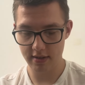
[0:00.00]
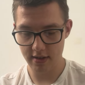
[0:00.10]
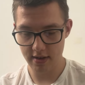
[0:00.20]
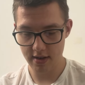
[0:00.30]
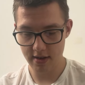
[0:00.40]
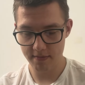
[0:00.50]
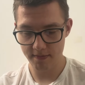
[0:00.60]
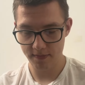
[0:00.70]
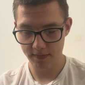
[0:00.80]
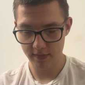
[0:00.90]

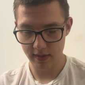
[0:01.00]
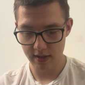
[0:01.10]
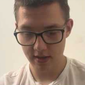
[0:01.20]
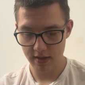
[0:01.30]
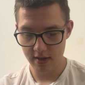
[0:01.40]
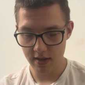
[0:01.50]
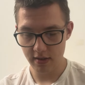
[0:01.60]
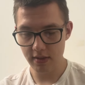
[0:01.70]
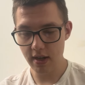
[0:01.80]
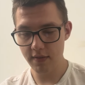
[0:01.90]

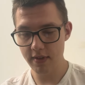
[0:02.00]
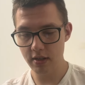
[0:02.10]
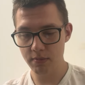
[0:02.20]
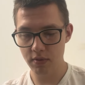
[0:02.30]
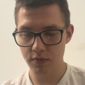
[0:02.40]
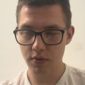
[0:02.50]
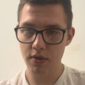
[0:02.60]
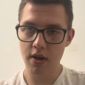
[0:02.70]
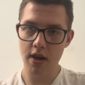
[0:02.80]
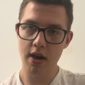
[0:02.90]
Not available
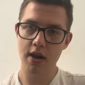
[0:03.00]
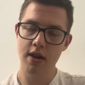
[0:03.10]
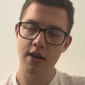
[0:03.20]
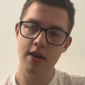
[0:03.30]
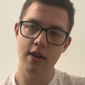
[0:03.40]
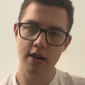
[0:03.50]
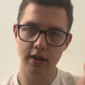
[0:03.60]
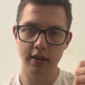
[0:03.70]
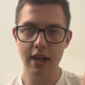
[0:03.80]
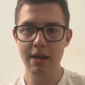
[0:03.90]
for
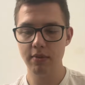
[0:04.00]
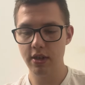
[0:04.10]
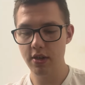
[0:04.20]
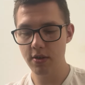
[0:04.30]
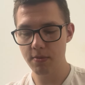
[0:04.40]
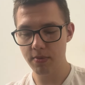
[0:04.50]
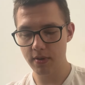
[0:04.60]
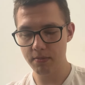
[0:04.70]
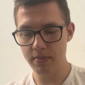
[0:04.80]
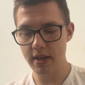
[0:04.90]
GameCube,
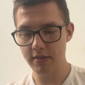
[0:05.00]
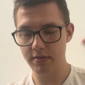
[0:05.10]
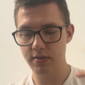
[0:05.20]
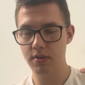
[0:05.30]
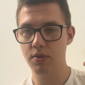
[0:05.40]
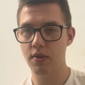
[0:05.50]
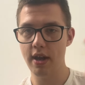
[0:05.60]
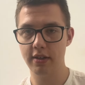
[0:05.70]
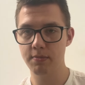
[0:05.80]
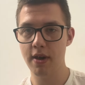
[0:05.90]
PS2, or
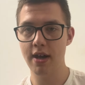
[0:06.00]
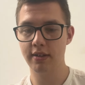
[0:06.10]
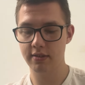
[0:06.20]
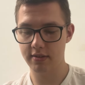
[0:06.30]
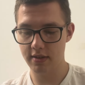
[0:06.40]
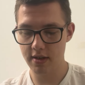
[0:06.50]
Xbox.